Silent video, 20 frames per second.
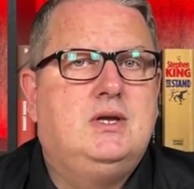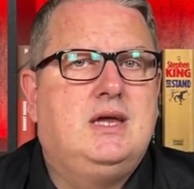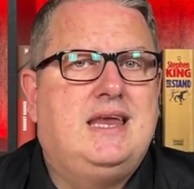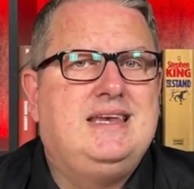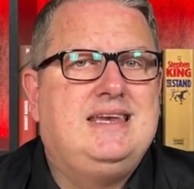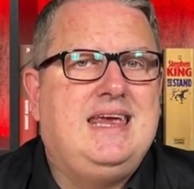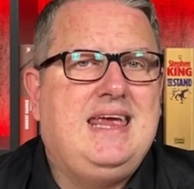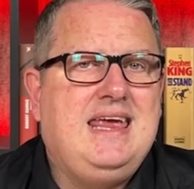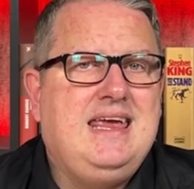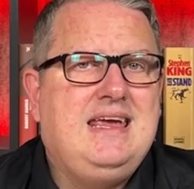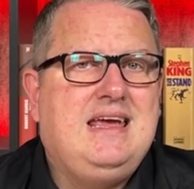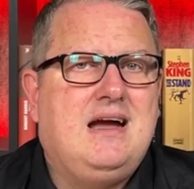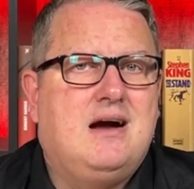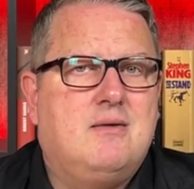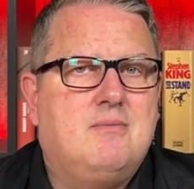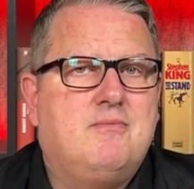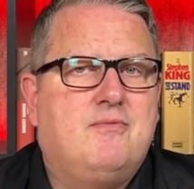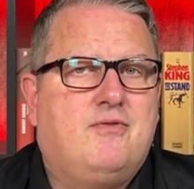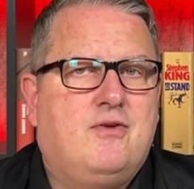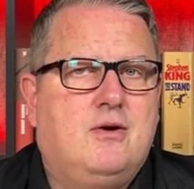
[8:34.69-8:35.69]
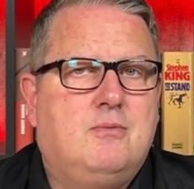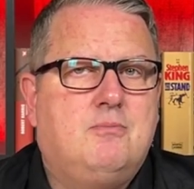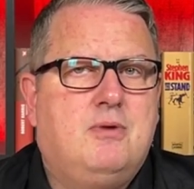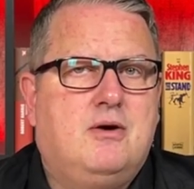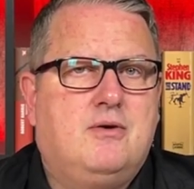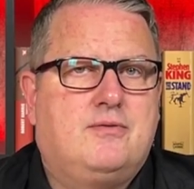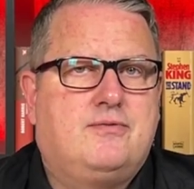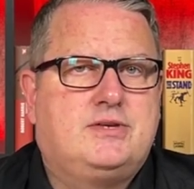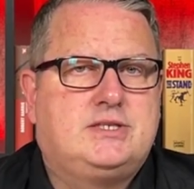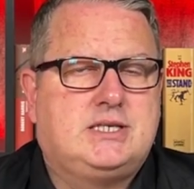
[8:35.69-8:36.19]
and income for
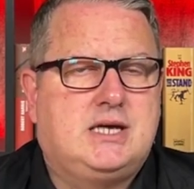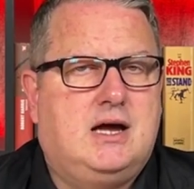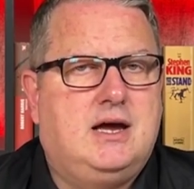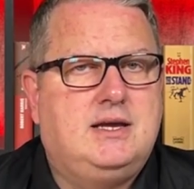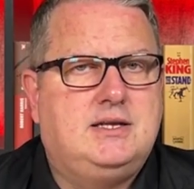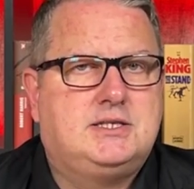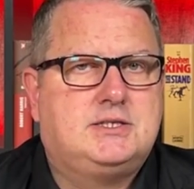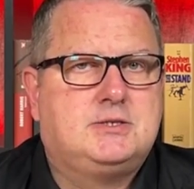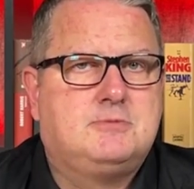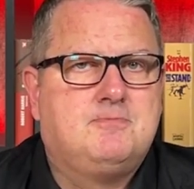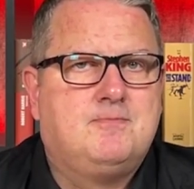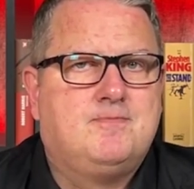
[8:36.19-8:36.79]
both sides.